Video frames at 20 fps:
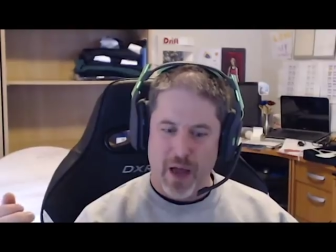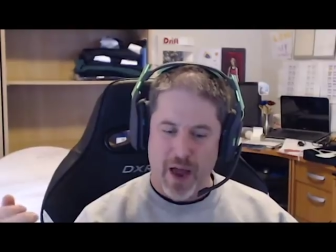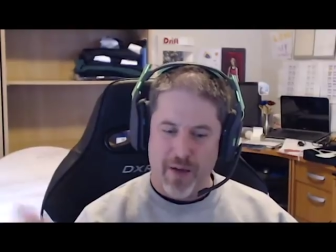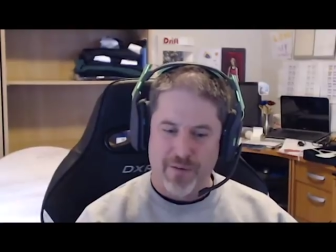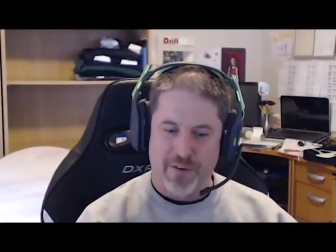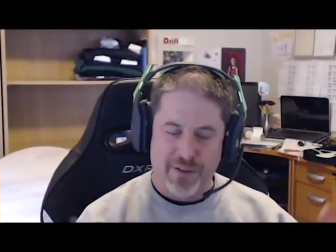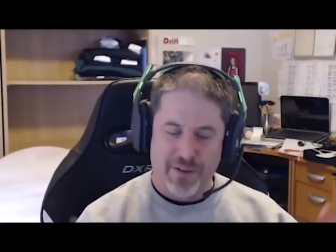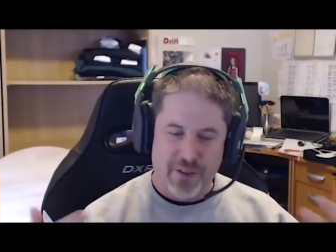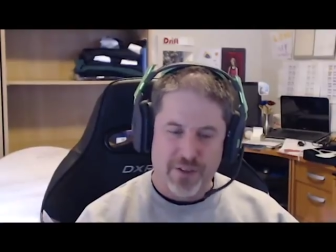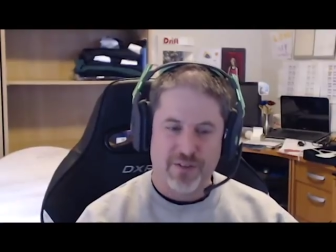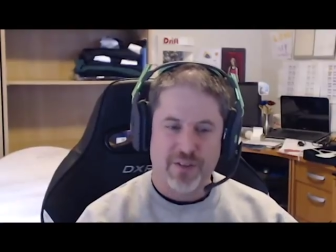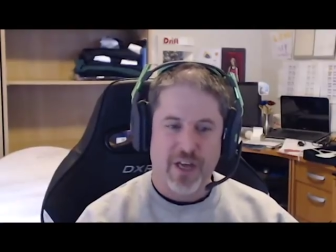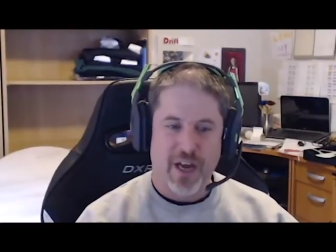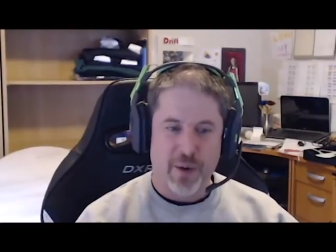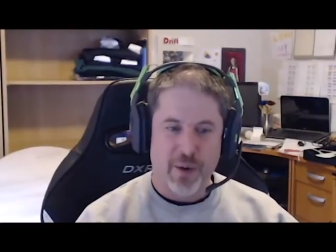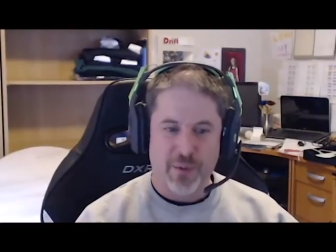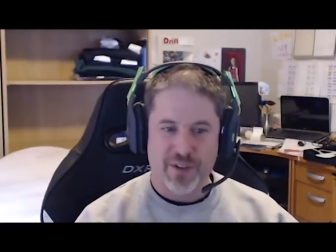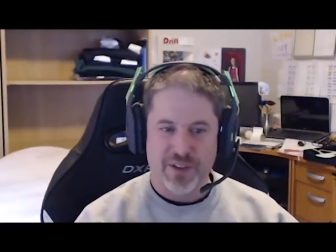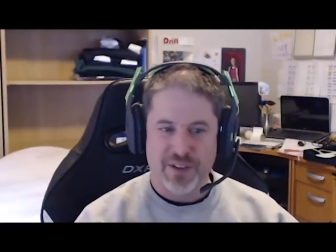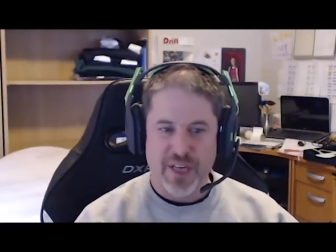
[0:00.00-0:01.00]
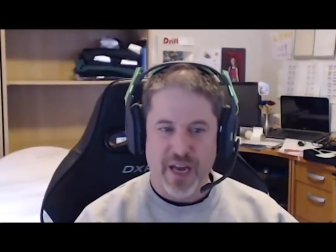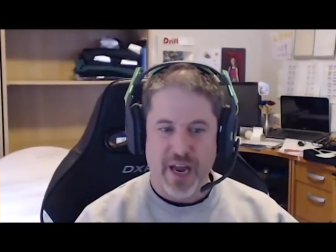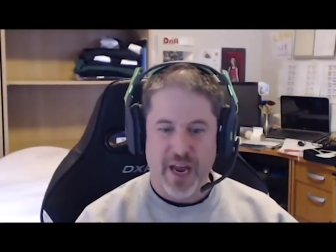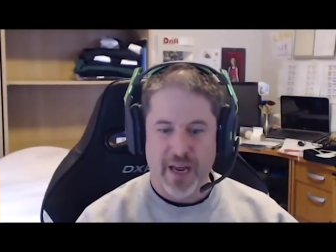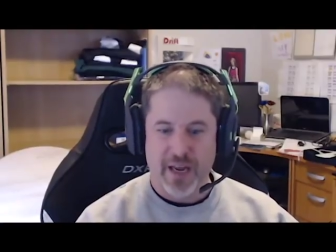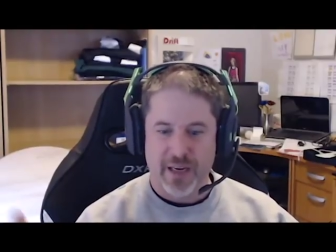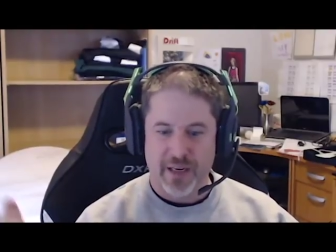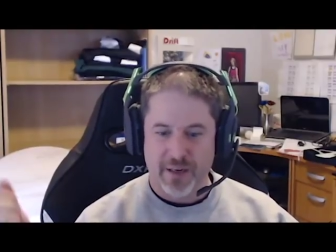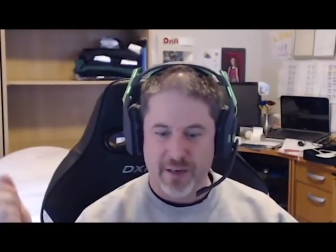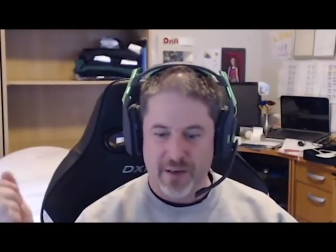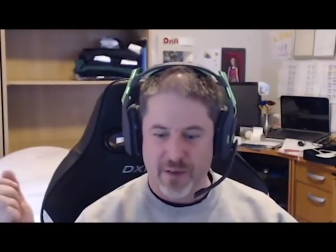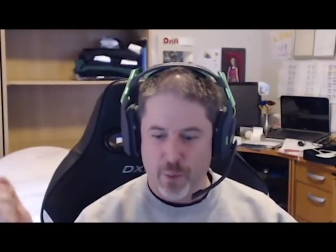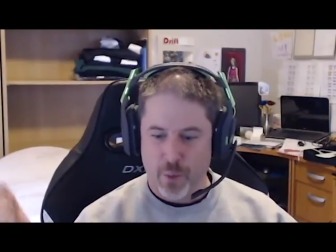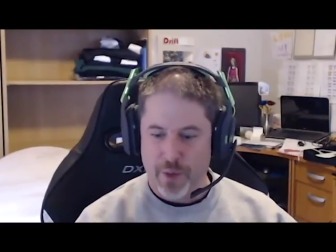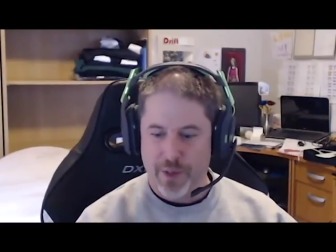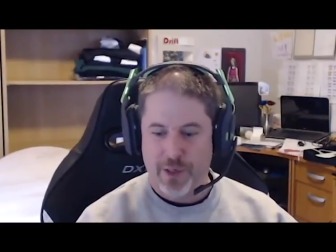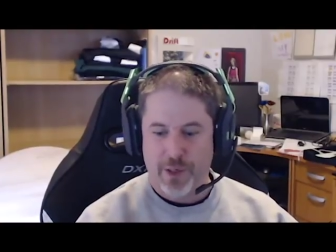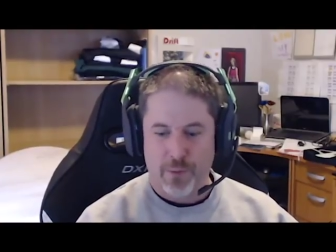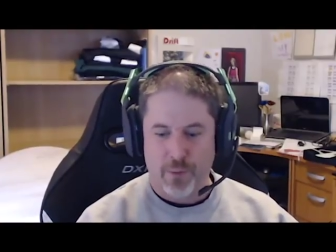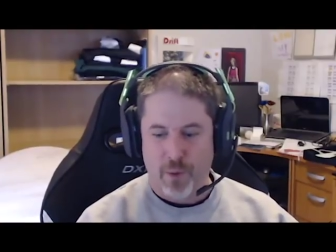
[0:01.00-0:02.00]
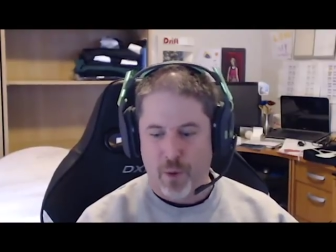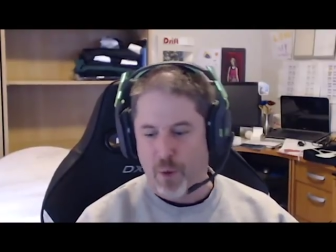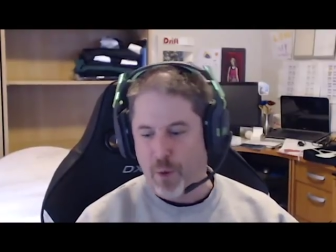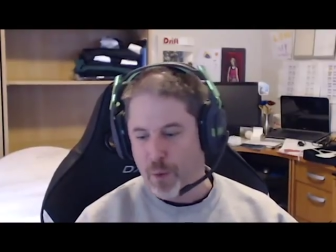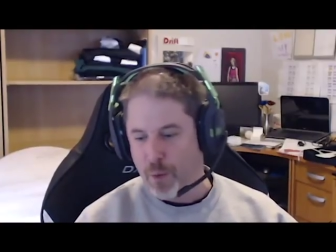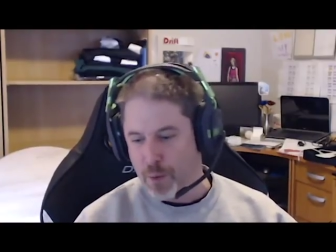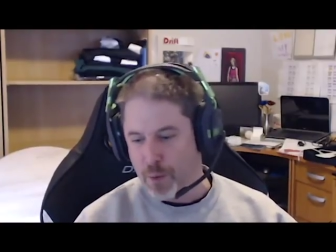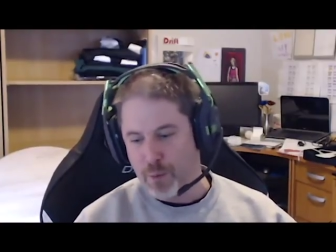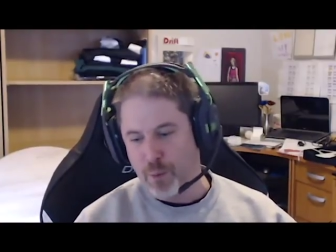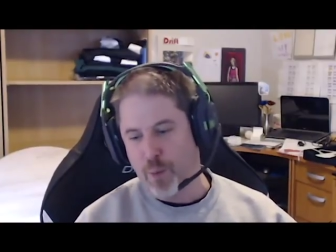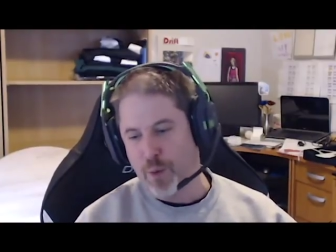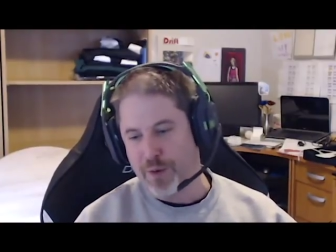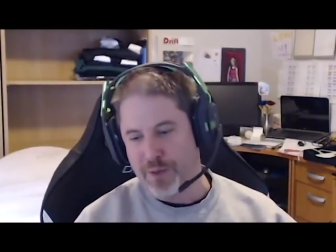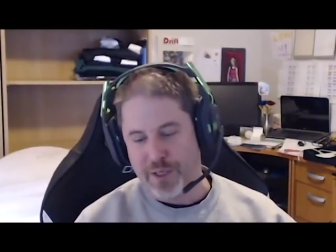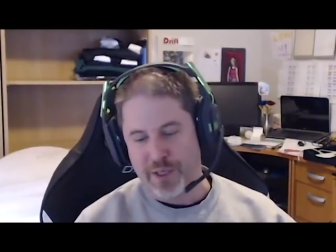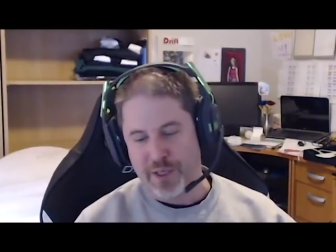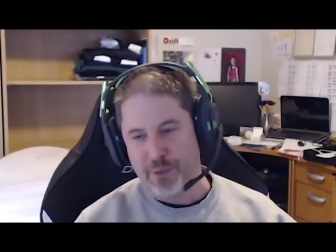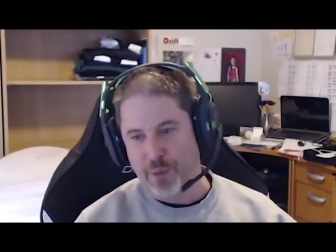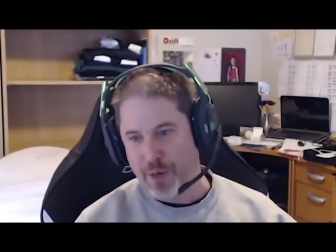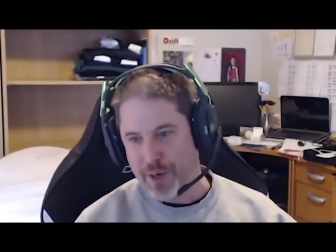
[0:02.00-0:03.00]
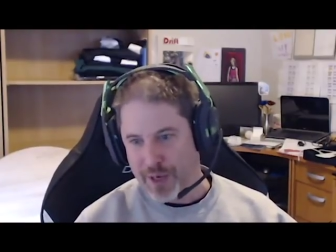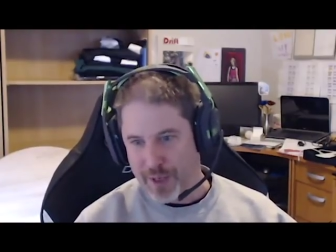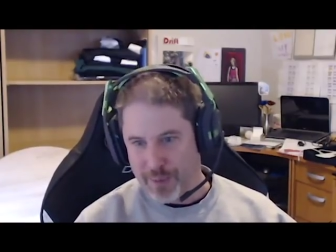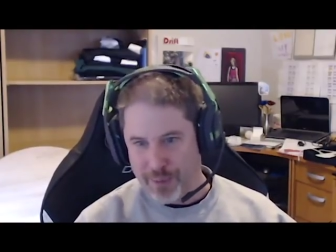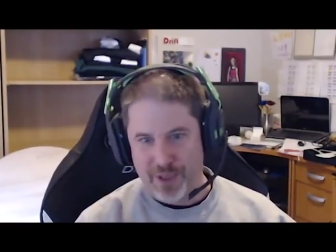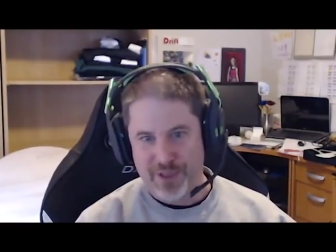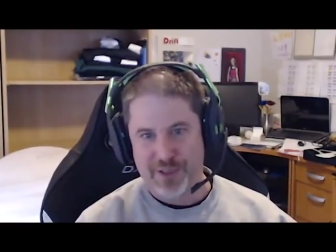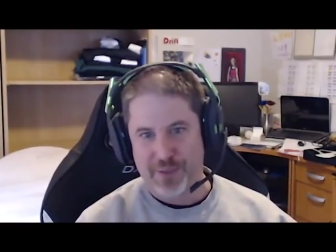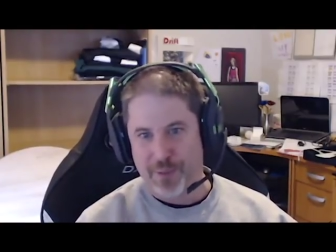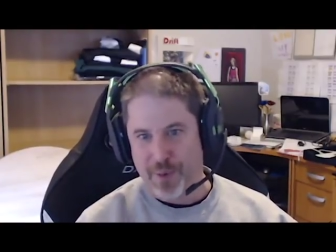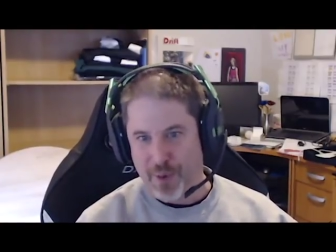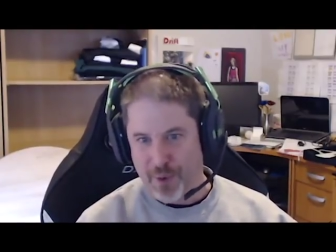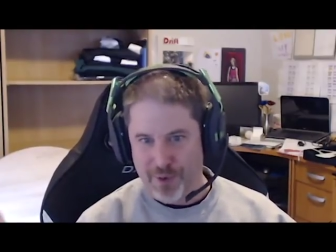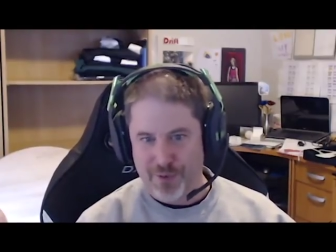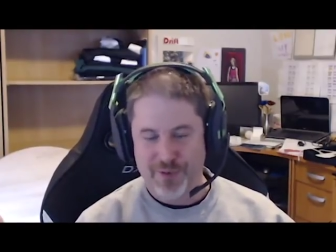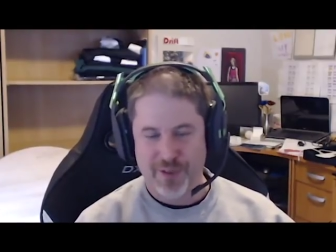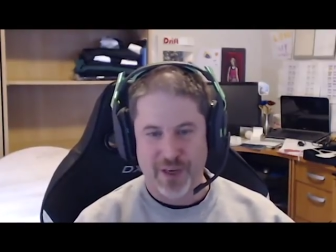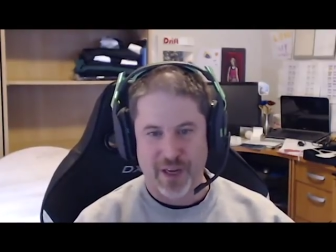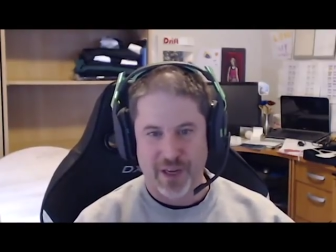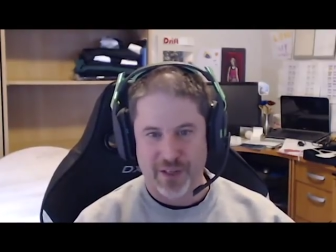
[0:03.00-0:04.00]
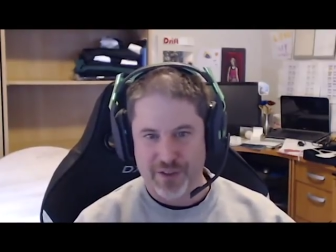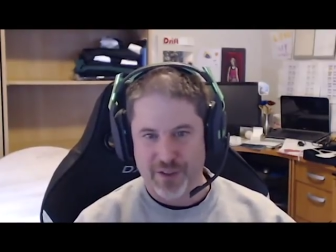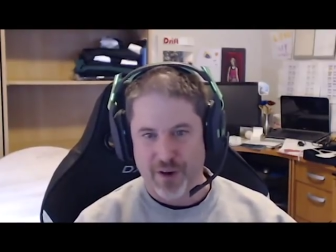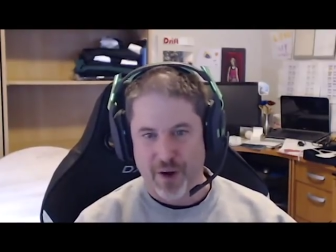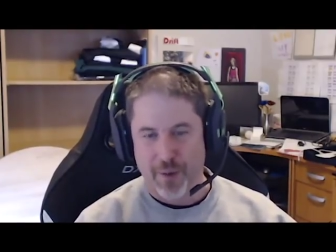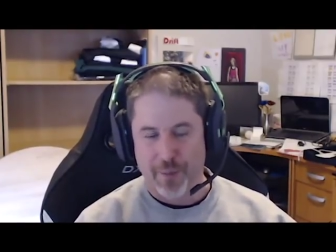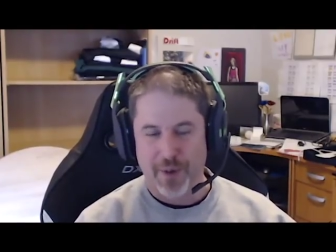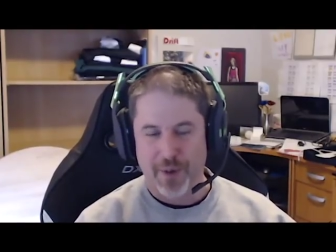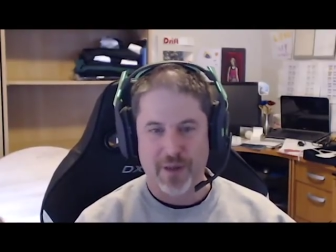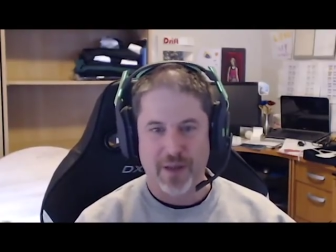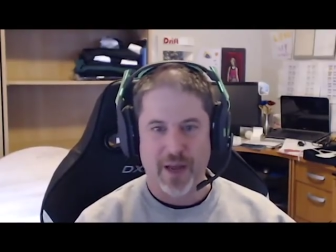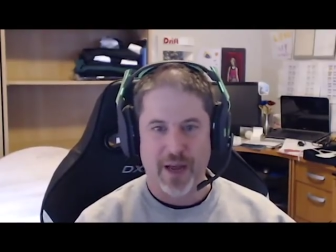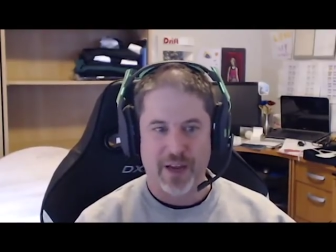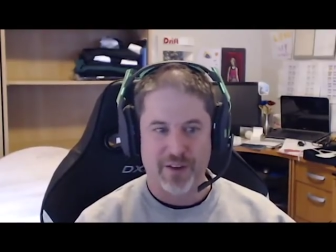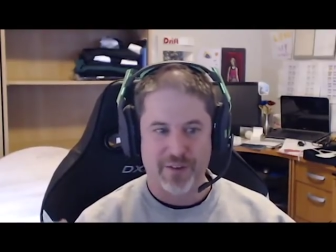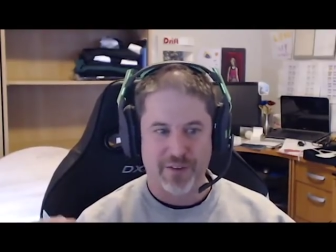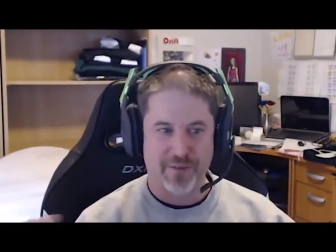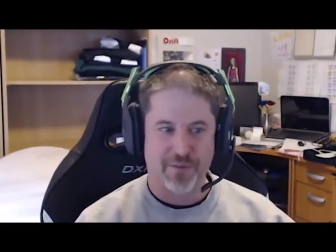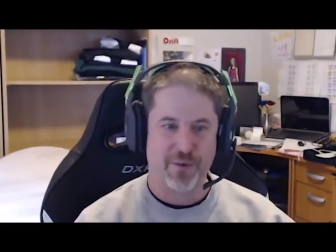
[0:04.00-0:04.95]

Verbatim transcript: ever since I was 10, when you roll 1d20 plus a bonus against an armor class,